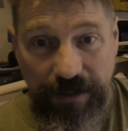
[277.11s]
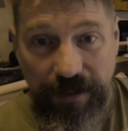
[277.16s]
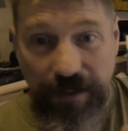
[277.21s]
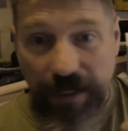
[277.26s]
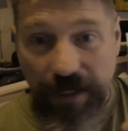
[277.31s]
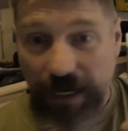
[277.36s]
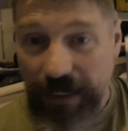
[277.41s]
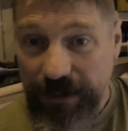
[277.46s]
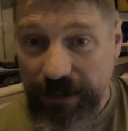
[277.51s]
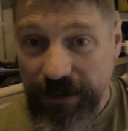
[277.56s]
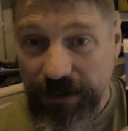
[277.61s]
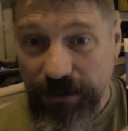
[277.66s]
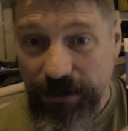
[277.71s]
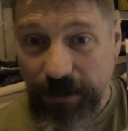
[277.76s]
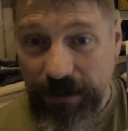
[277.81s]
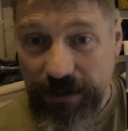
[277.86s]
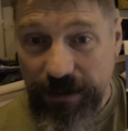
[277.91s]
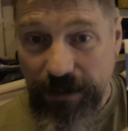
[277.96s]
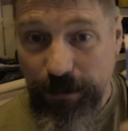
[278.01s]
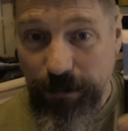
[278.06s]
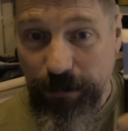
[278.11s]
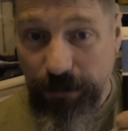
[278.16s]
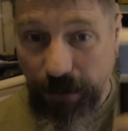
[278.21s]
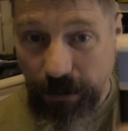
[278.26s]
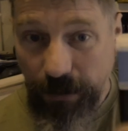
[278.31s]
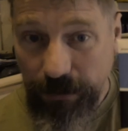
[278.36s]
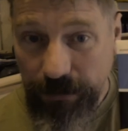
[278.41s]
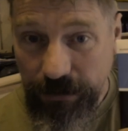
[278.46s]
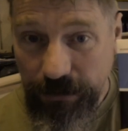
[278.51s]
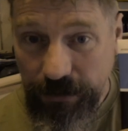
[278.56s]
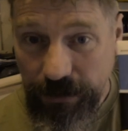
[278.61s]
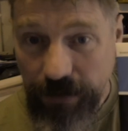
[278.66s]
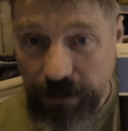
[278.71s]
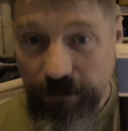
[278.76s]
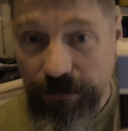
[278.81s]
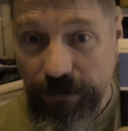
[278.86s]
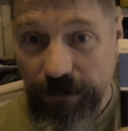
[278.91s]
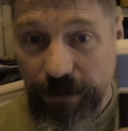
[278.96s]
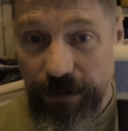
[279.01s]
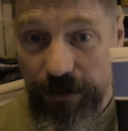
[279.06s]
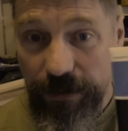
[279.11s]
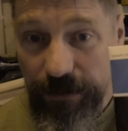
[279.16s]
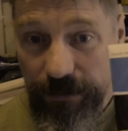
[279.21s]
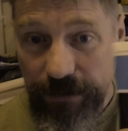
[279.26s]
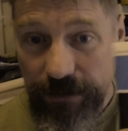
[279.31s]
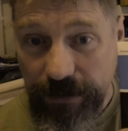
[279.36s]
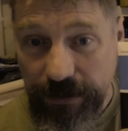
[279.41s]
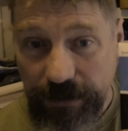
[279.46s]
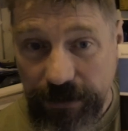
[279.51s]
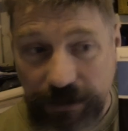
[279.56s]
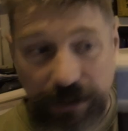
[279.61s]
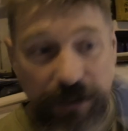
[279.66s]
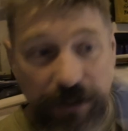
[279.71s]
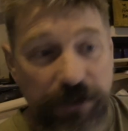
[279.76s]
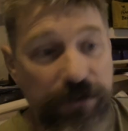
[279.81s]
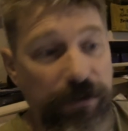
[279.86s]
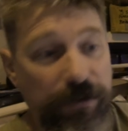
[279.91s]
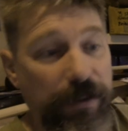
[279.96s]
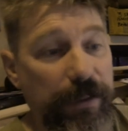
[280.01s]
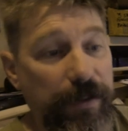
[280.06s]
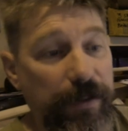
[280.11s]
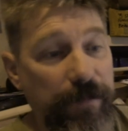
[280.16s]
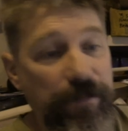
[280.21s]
8020 bronze for acoustic 6-string,